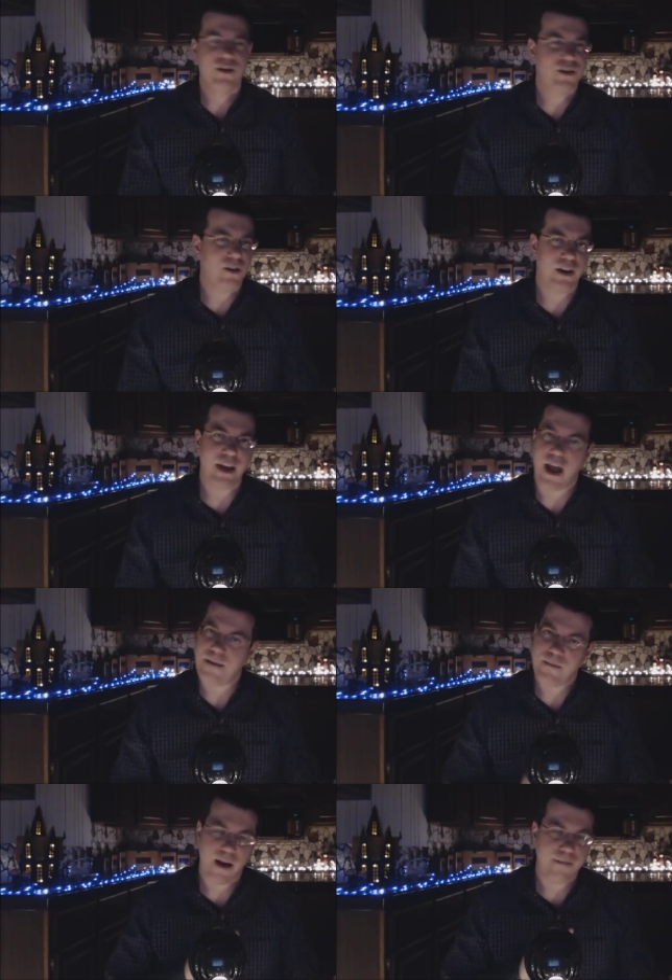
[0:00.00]
So
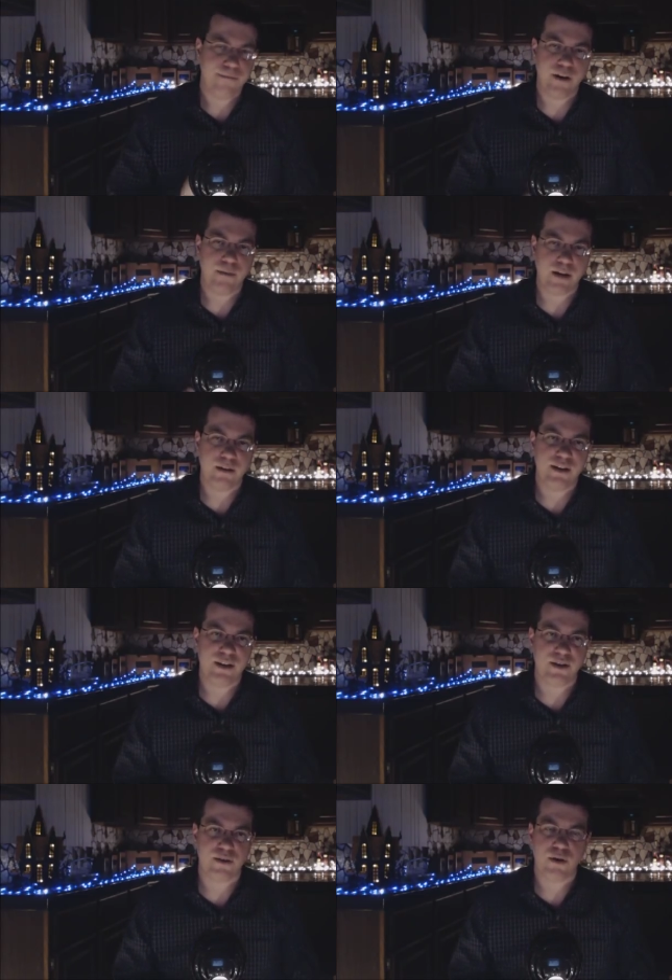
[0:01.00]
again, I fundamentally
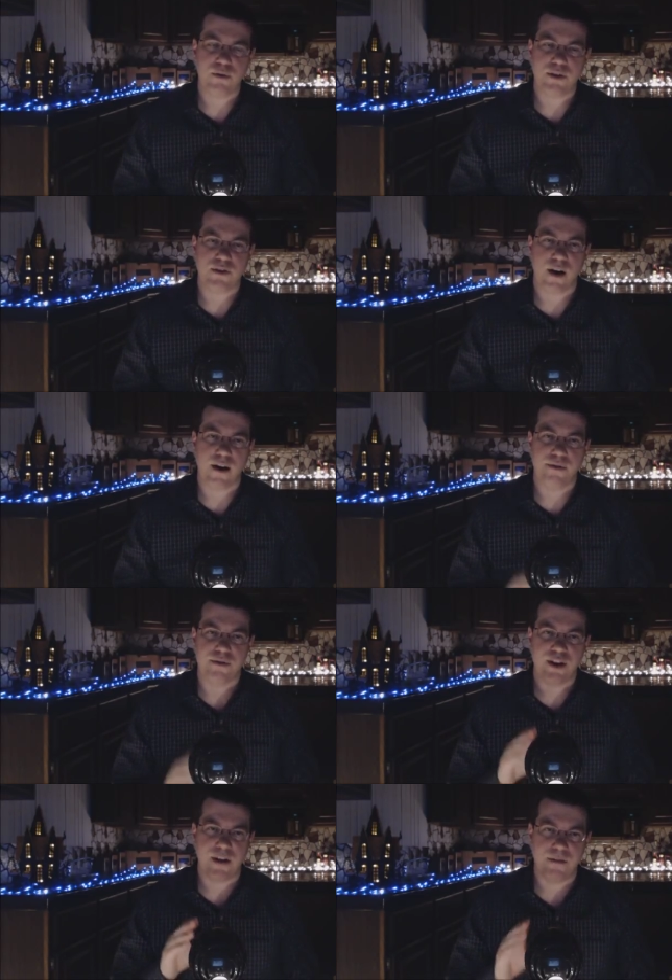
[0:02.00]
disagree with this
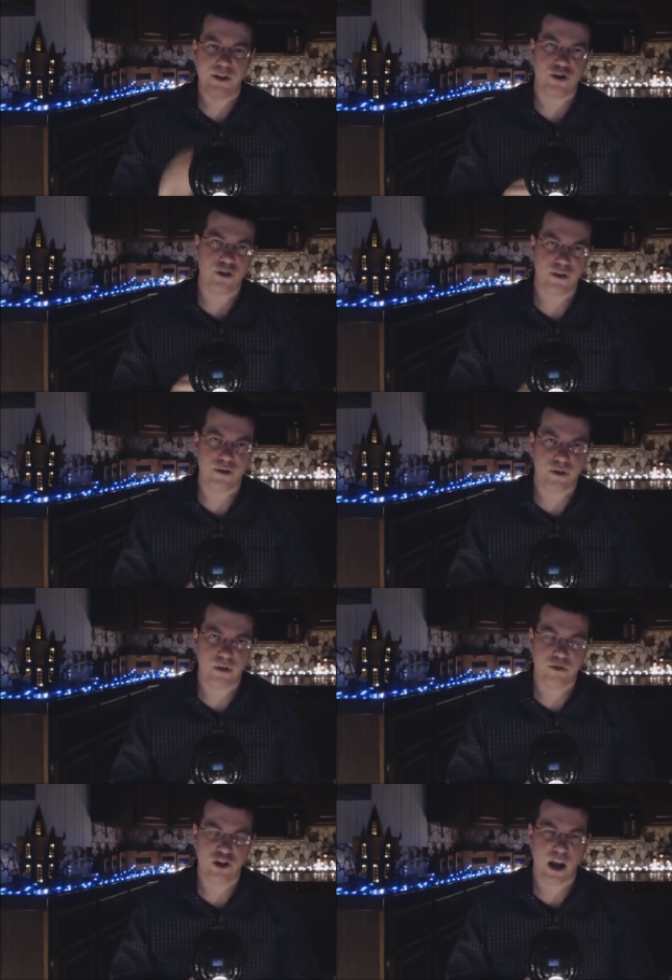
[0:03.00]
author's definition of the
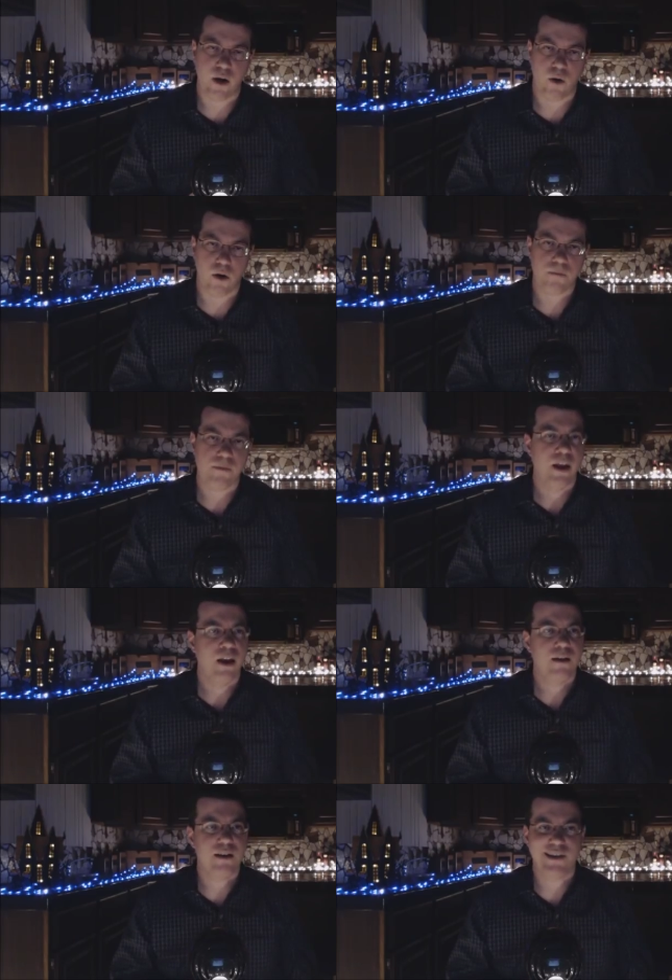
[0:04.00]
term J-horror
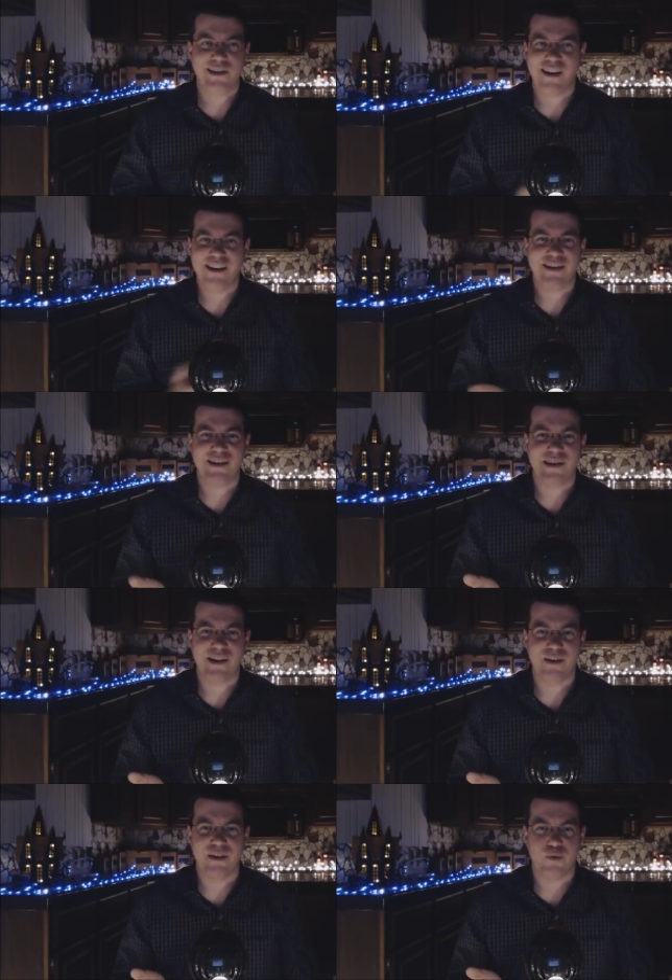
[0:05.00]
because it's
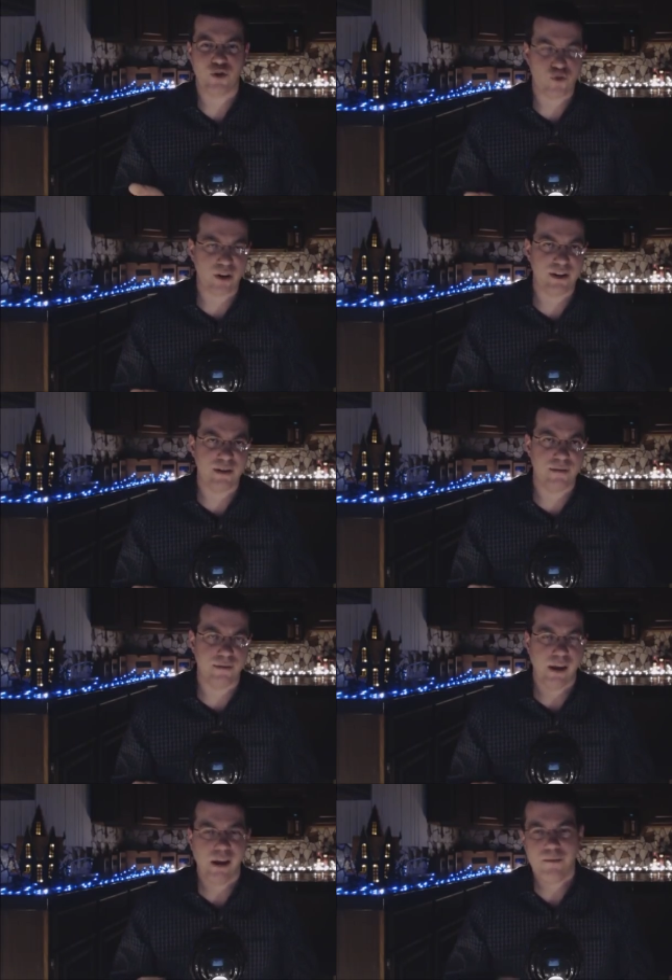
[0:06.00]
unnecessarily
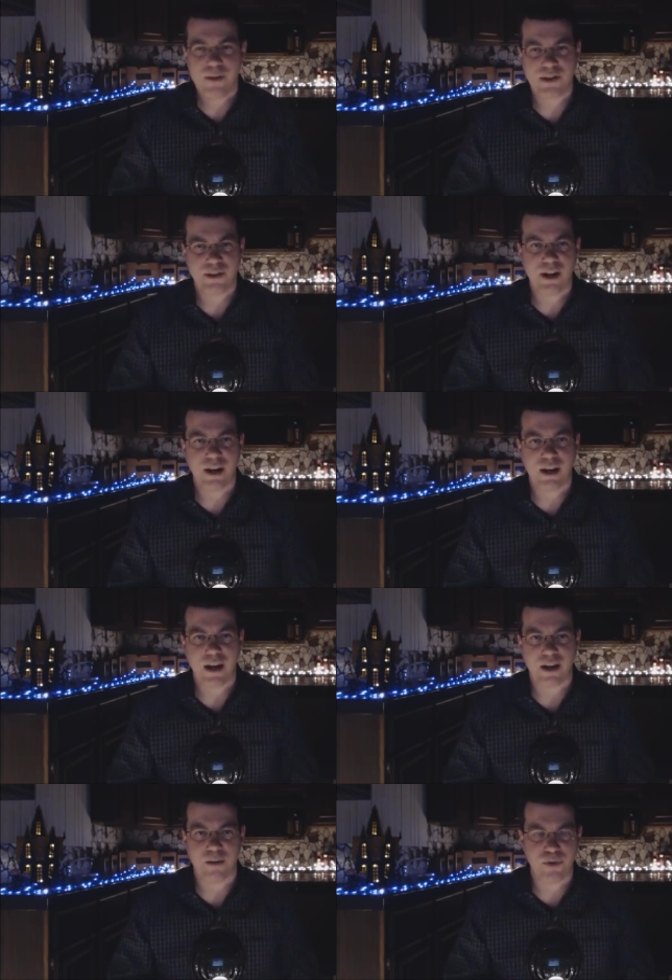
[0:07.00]
restrictive,
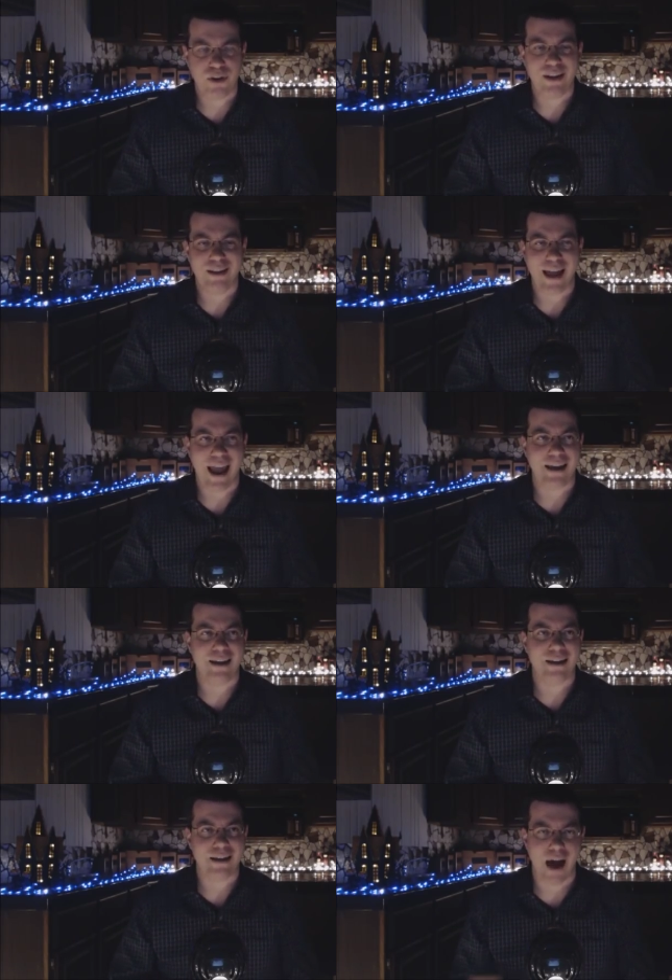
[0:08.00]
misleading, and completely
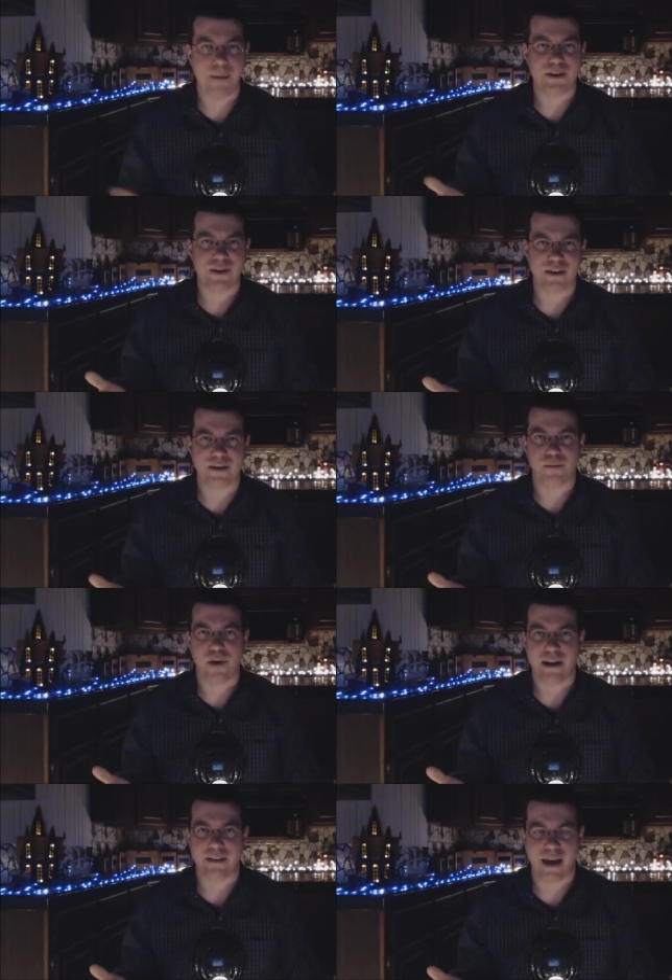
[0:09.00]
lacking in common sense
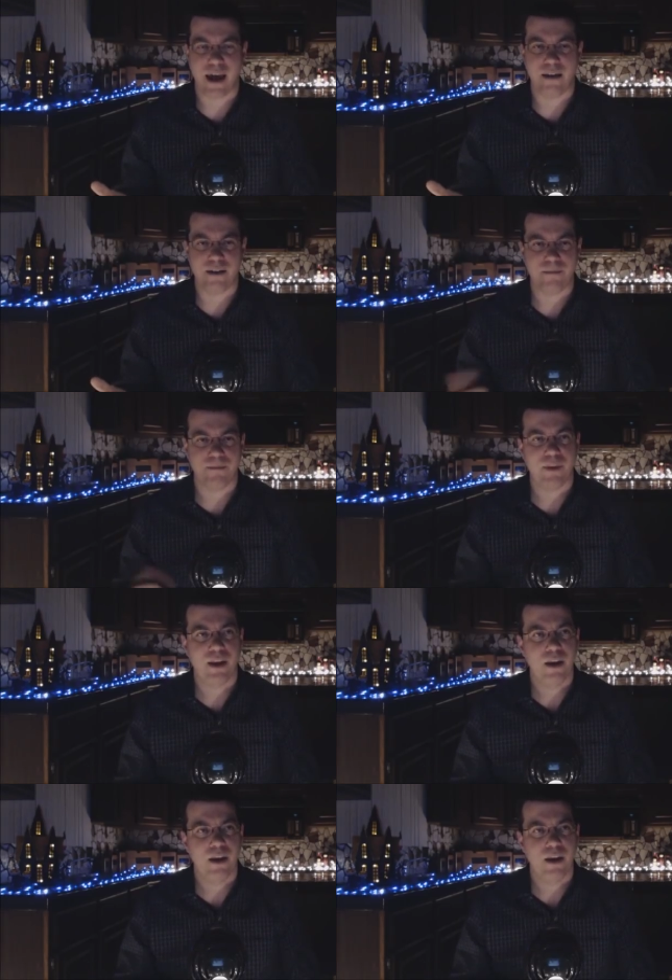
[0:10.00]
and practicality.